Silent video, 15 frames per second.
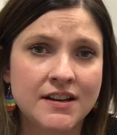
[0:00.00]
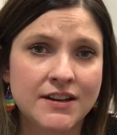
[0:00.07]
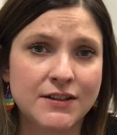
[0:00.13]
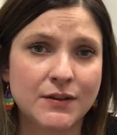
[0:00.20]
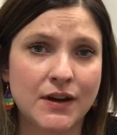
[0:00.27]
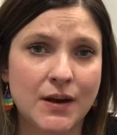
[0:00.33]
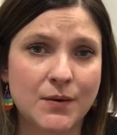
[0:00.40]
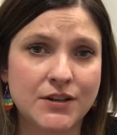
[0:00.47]

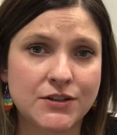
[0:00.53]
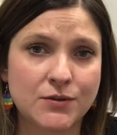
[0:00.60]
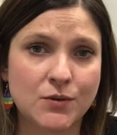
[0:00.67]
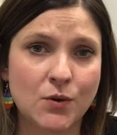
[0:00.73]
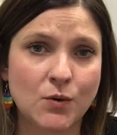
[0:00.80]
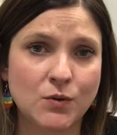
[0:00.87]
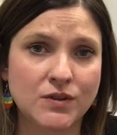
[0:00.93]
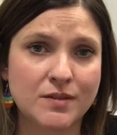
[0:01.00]
so I wish you
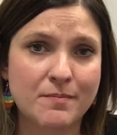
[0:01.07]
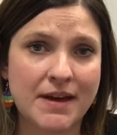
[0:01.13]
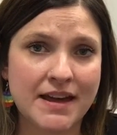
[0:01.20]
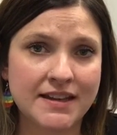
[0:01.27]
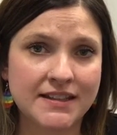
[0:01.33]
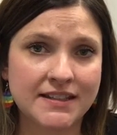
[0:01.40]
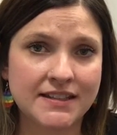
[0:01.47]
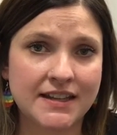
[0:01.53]
all the
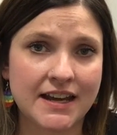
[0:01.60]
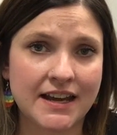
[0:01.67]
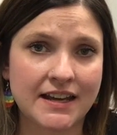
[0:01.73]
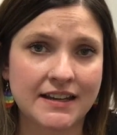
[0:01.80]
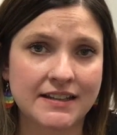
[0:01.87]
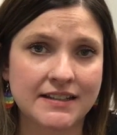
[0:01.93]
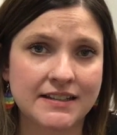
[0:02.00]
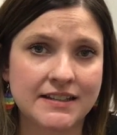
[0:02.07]
best,
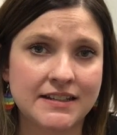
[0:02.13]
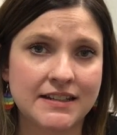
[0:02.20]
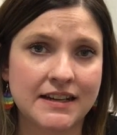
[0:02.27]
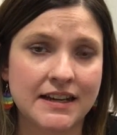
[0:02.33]
and